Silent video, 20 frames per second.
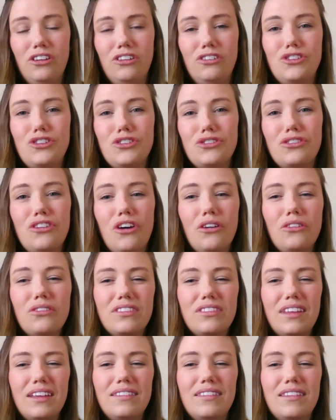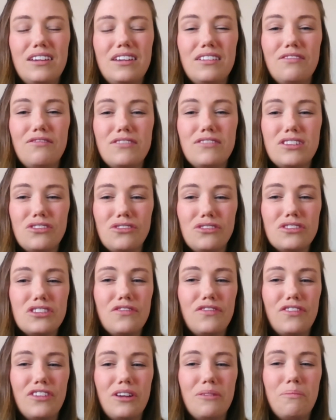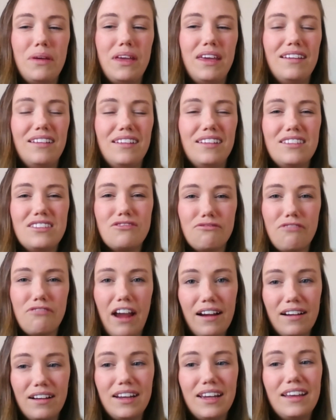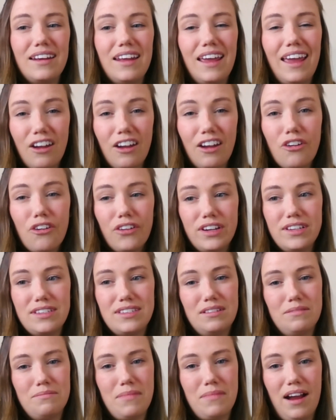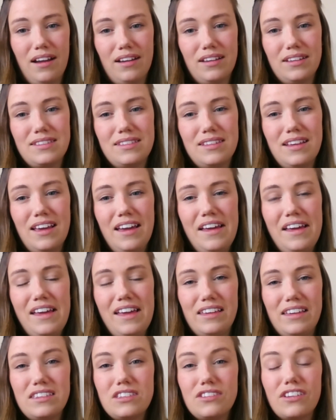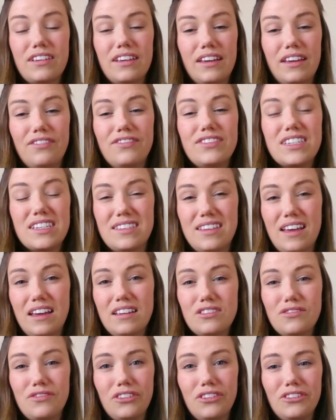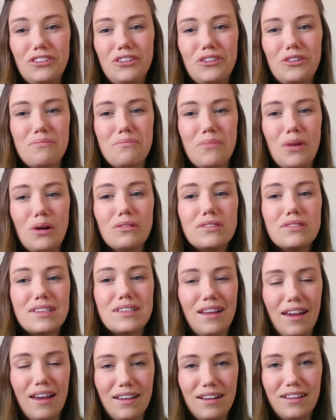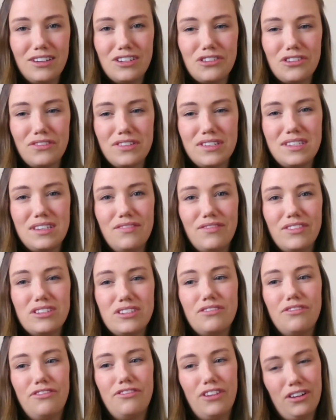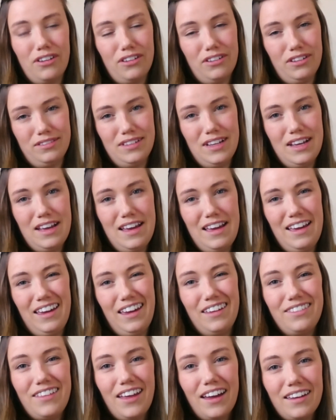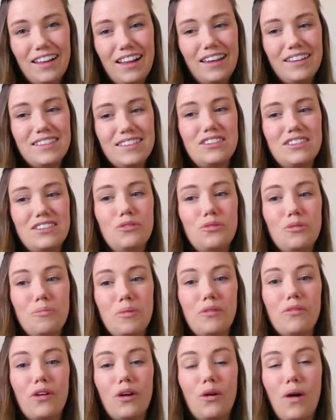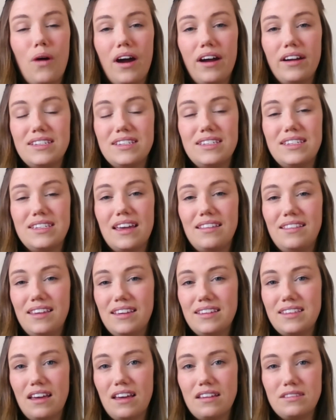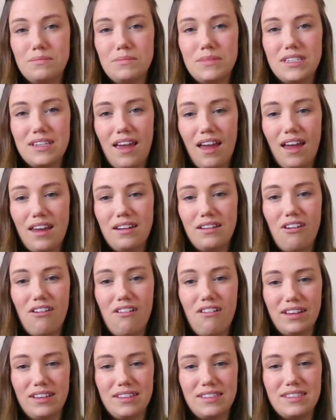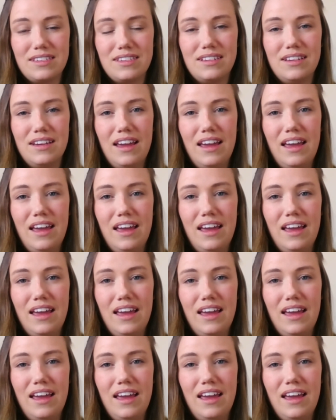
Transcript: You should note that the result of an appeal is rarely an increase in marks. If successful, you're most likely to receive a deferral. In that case, you would be required to take the assessment again in August.